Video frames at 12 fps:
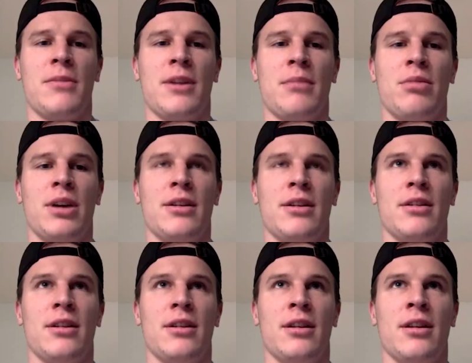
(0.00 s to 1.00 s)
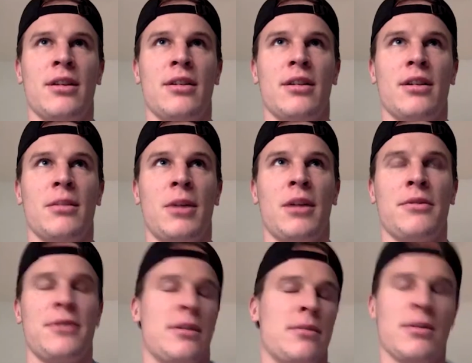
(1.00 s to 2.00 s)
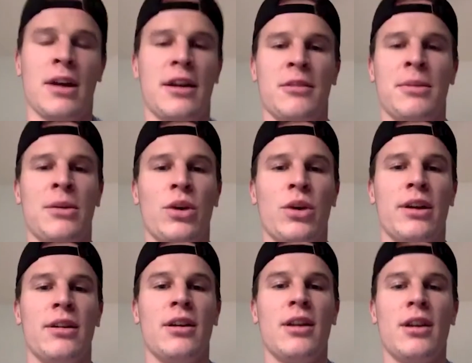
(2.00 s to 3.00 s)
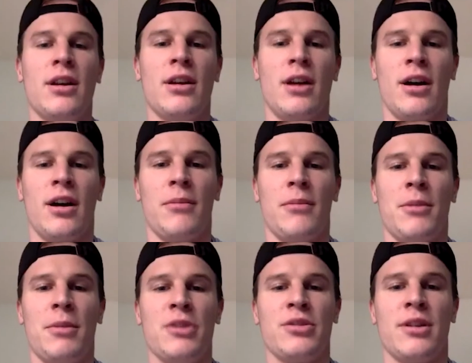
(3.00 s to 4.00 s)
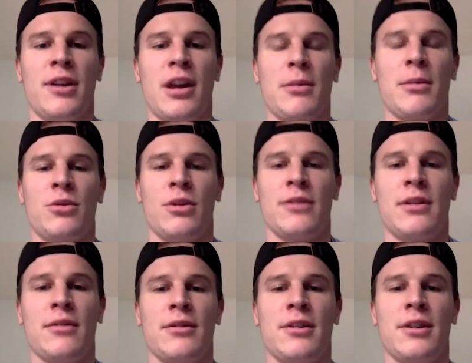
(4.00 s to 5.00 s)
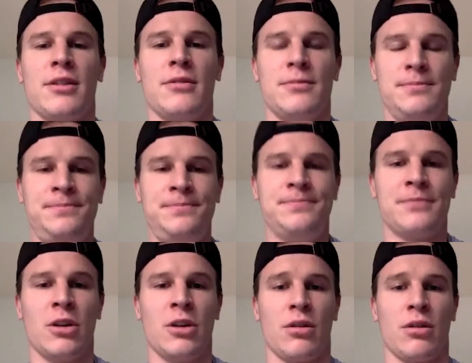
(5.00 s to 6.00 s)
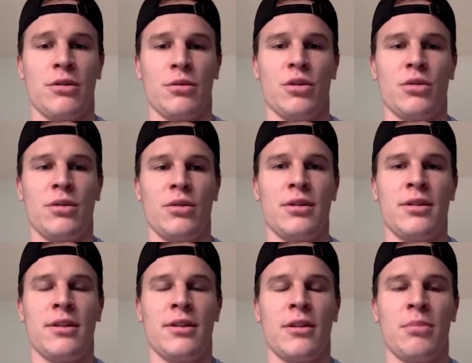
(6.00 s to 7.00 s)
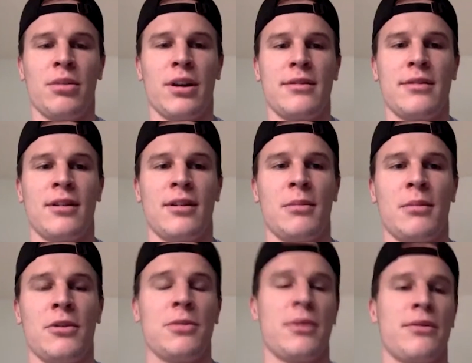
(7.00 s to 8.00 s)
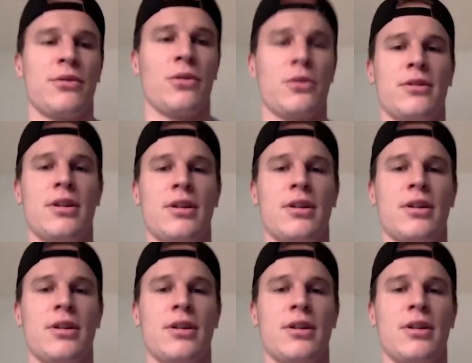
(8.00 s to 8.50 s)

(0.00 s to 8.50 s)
played in, and obviously had to be a win, the Michigan game in 2017, going on the road to their place. It was my first